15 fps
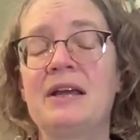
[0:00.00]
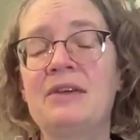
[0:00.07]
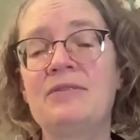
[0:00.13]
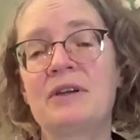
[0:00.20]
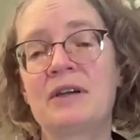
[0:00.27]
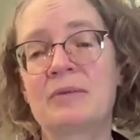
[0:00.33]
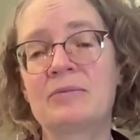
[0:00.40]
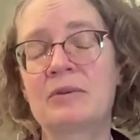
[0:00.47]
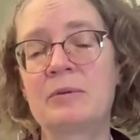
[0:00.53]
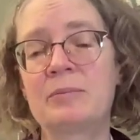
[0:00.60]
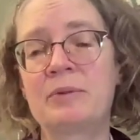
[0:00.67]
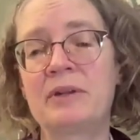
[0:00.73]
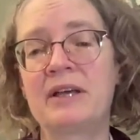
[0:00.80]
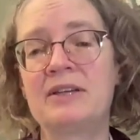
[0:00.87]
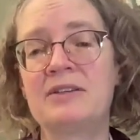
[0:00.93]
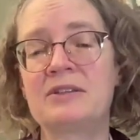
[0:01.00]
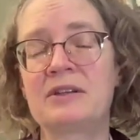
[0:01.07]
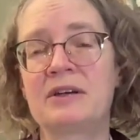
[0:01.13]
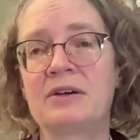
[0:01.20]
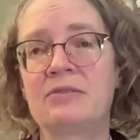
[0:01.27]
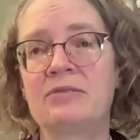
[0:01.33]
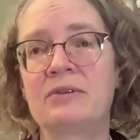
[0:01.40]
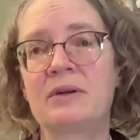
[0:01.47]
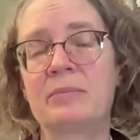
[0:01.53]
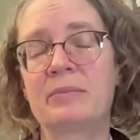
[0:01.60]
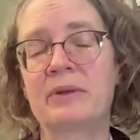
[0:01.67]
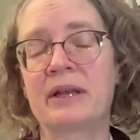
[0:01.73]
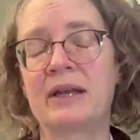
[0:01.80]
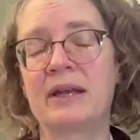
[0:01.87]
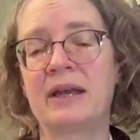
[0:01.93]
if you come from a place of
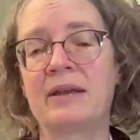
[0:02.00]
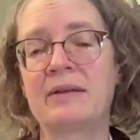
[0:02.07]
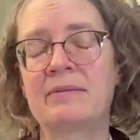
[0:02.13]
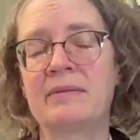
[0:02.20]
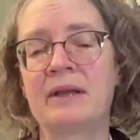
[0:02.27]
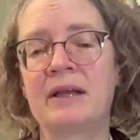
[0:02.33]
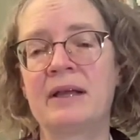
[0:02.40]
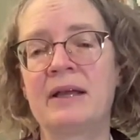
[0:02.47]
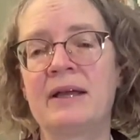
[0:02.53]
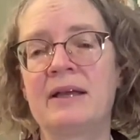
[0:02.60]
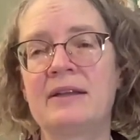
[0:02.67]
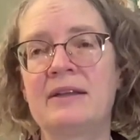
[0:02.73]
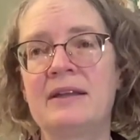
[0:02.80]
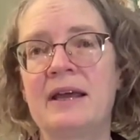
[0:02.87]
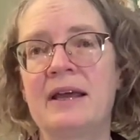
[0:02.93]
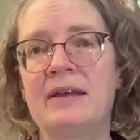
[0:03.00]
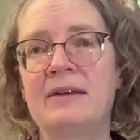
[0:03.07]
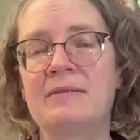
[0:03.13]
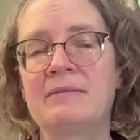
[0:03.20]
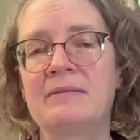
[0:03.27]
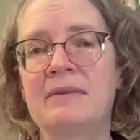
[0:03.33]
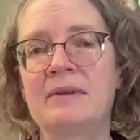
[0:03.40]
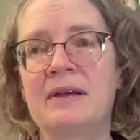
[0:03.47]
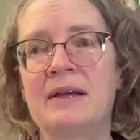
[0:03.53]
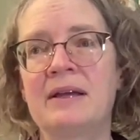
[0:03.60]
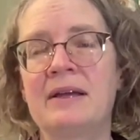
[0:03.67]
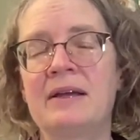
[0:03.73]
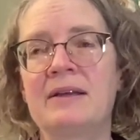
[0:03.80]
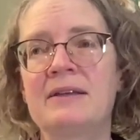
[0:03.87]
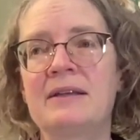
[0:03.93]
complaining, then
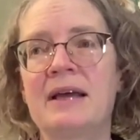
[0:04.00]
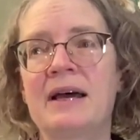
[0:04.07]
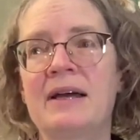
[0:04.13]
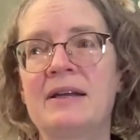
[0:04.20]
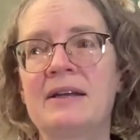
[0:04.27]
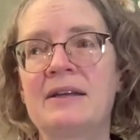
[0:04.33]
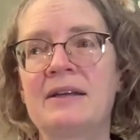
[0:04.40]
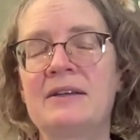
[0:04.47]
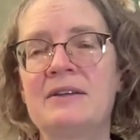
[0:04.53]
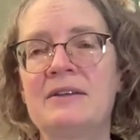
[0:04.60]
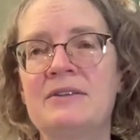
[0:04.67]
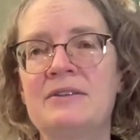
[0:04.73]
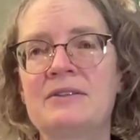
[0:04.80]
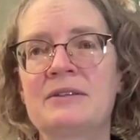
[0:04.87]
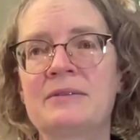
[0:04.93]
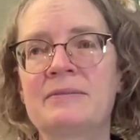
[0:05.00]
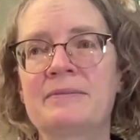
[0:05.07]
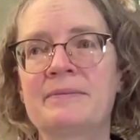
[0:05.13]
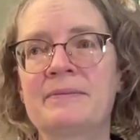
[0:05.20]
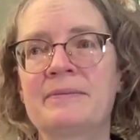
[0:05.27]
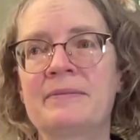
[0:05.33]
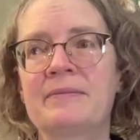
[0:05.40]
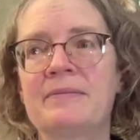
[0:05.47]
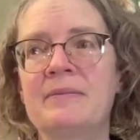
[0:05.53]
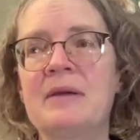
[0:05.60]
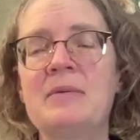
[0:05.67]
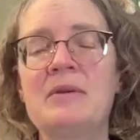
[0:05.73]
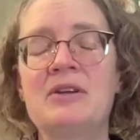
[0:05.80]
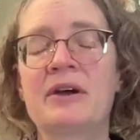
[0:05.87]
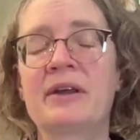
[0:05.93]
that is
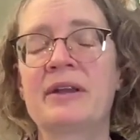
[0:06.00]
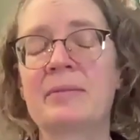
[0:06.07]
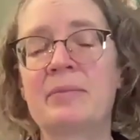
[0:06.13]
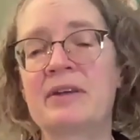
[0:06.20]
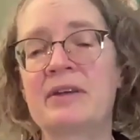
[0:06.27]
maybe not the